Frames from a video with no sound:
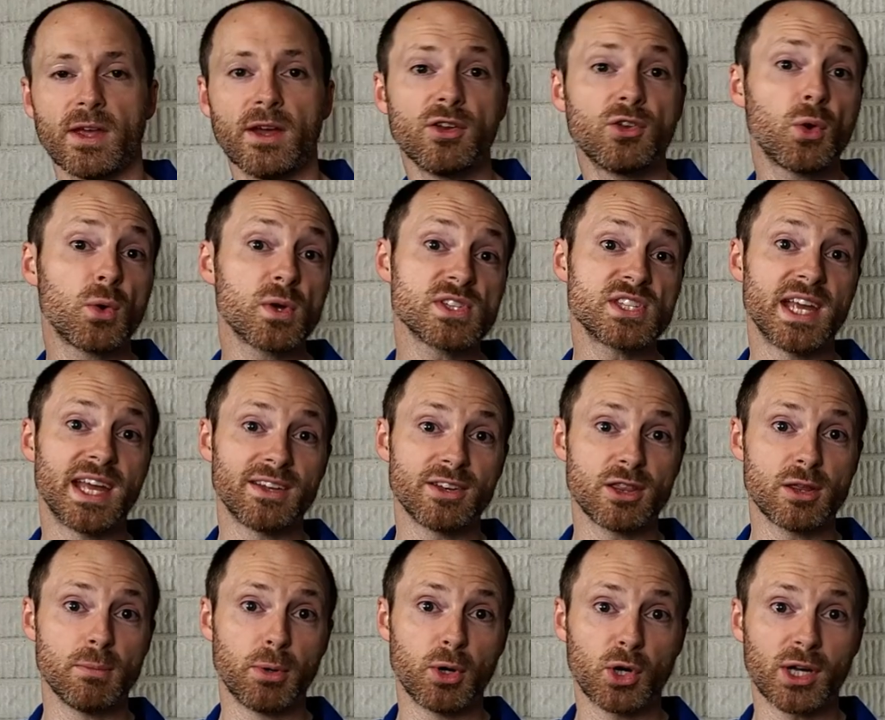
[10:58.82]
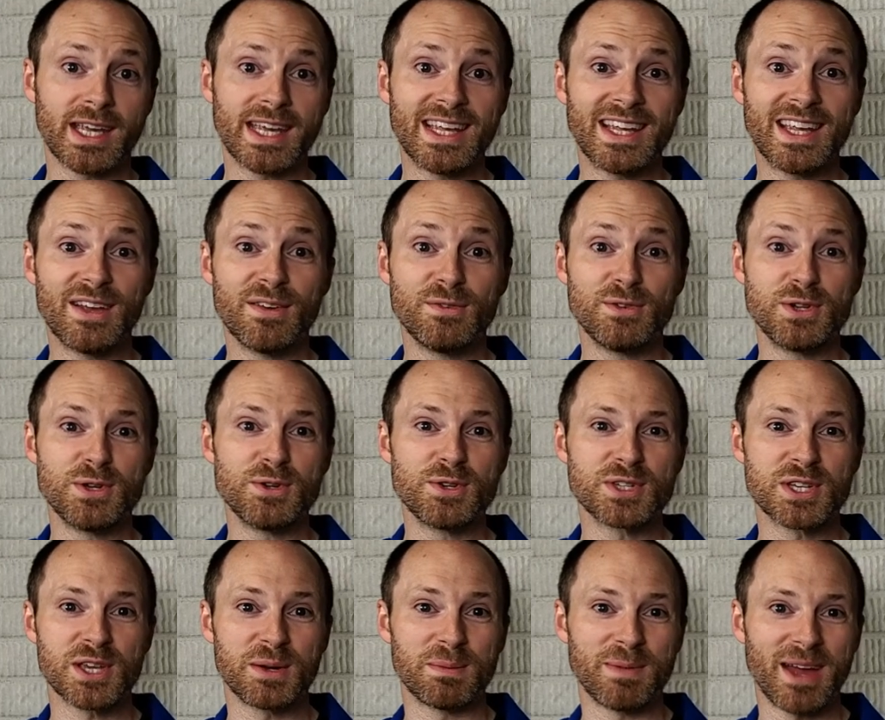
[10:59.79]
Towards the end of the book, he gives you
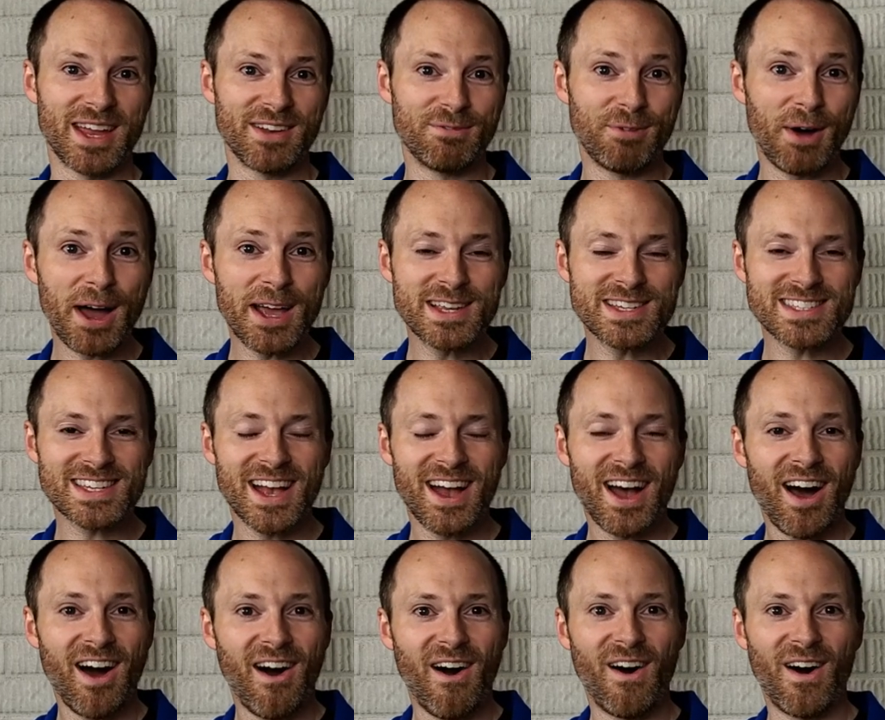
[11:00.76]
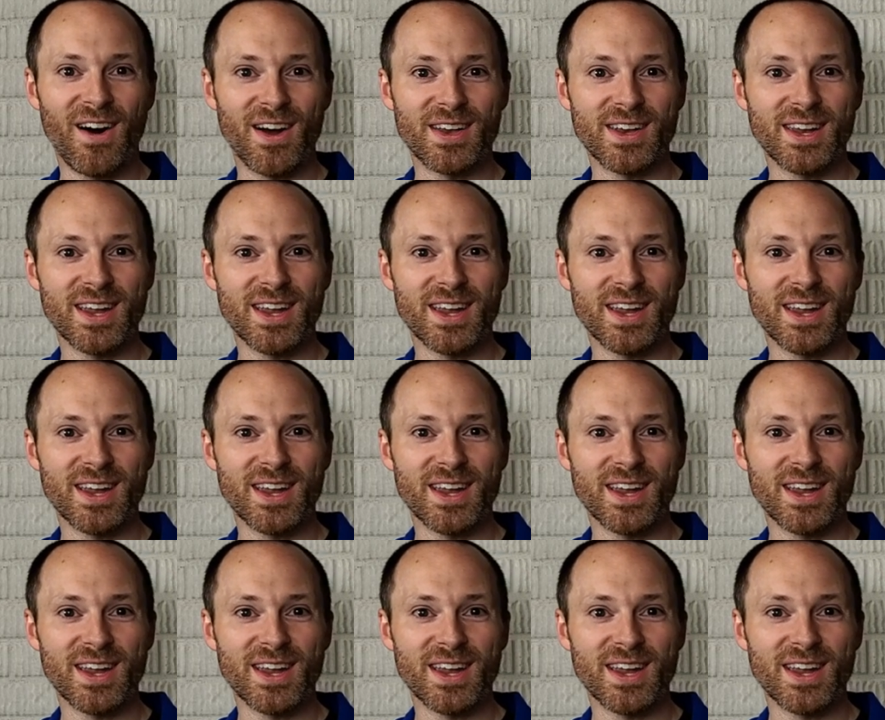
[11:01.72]
some advice on